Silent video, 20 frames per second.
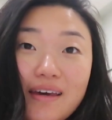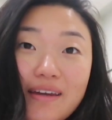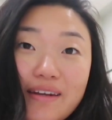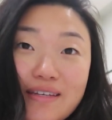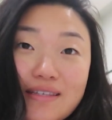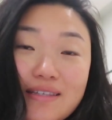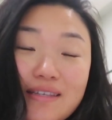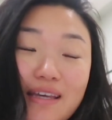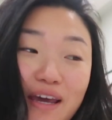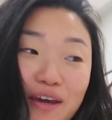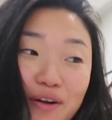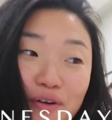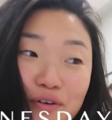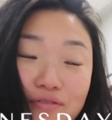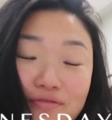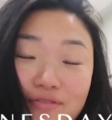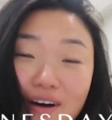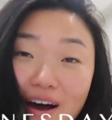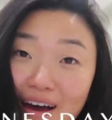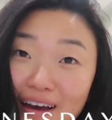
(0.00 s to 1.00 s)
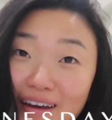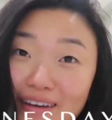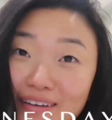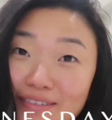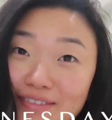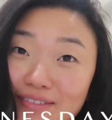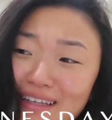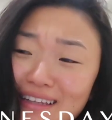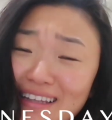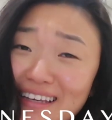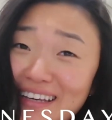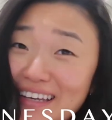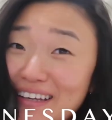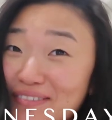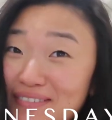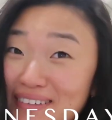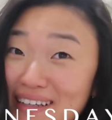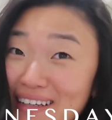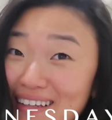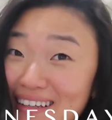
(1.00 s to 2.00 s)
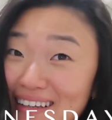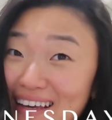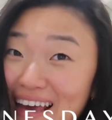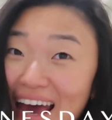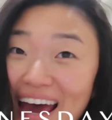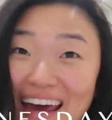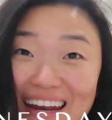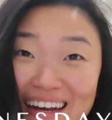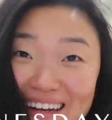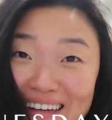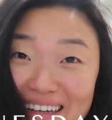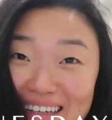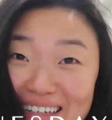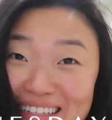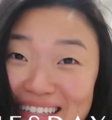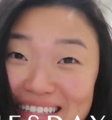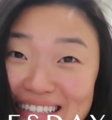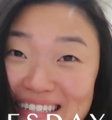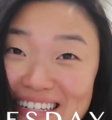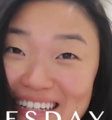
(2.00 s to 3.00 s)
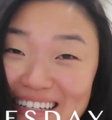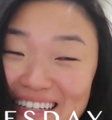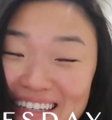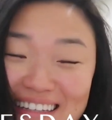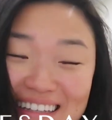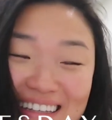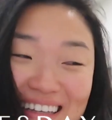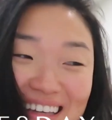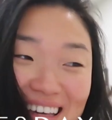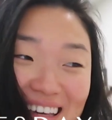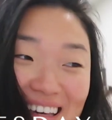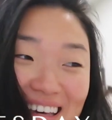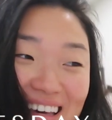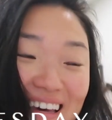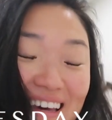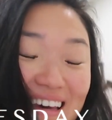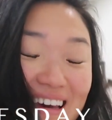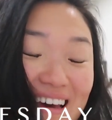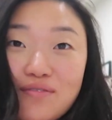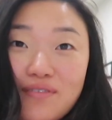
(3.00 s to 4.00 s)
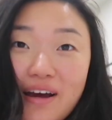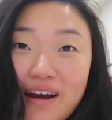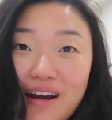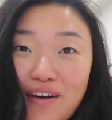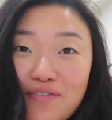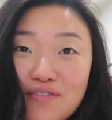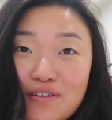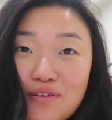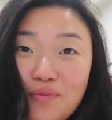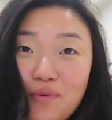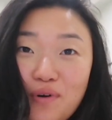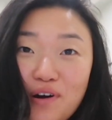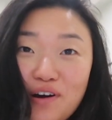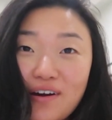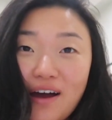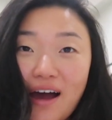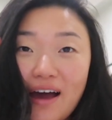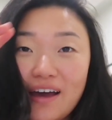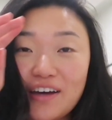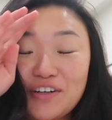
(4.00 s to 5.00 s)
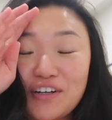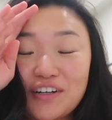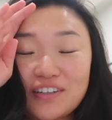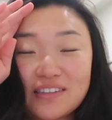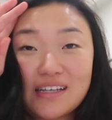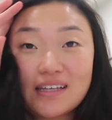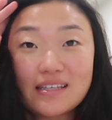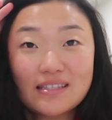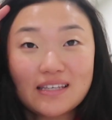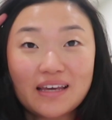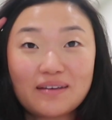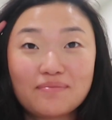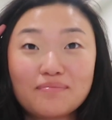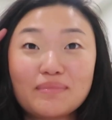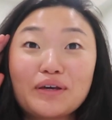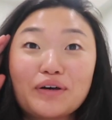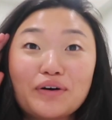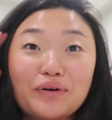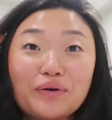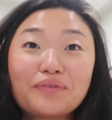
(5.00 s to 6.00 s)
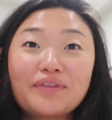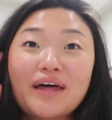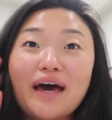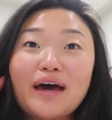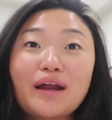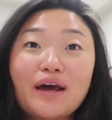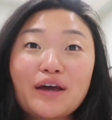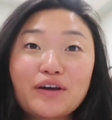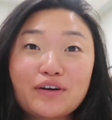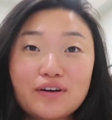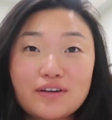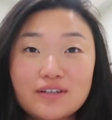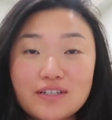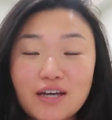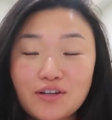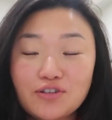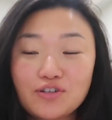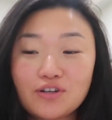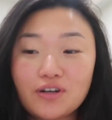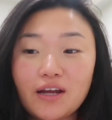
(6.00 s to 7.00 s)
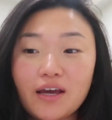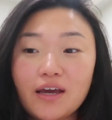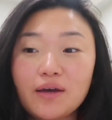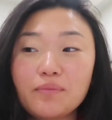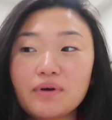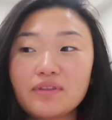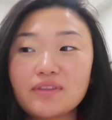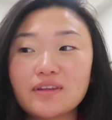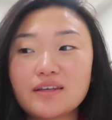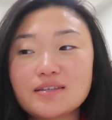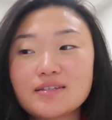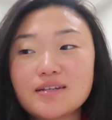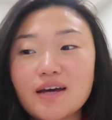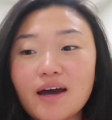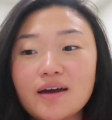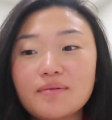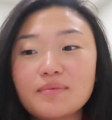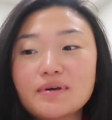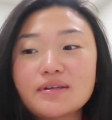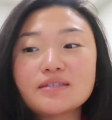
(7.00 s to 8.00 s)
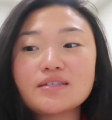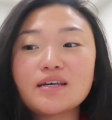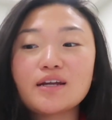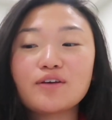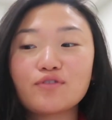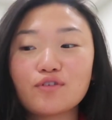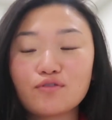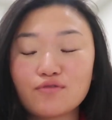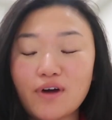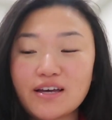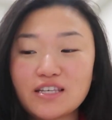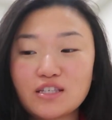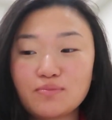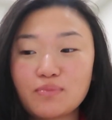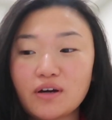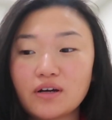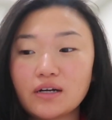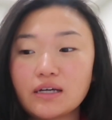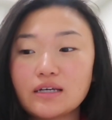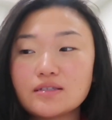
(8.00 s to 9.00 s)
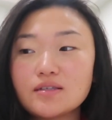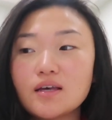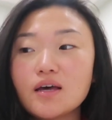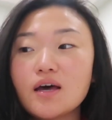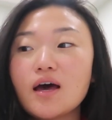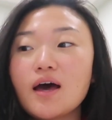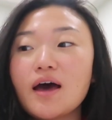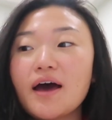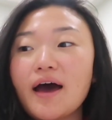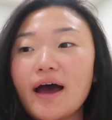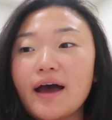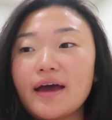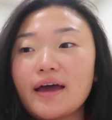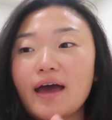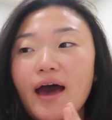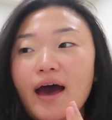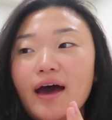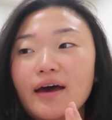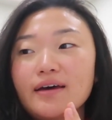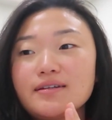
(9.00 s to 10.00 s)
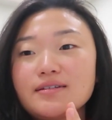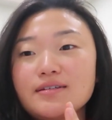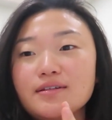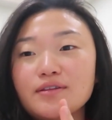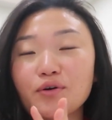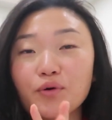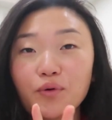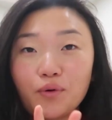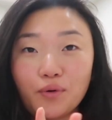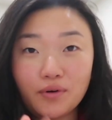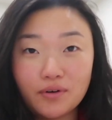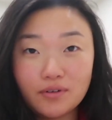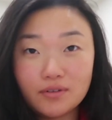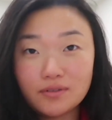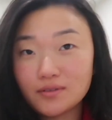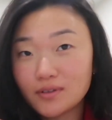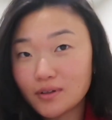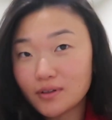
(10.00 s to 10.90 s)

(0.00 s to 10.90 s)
It is 8:05 in the evening at night. Right after work, I cooked the same meal that I cooked yesterday, but this time, instead of the raspberries, I had the whole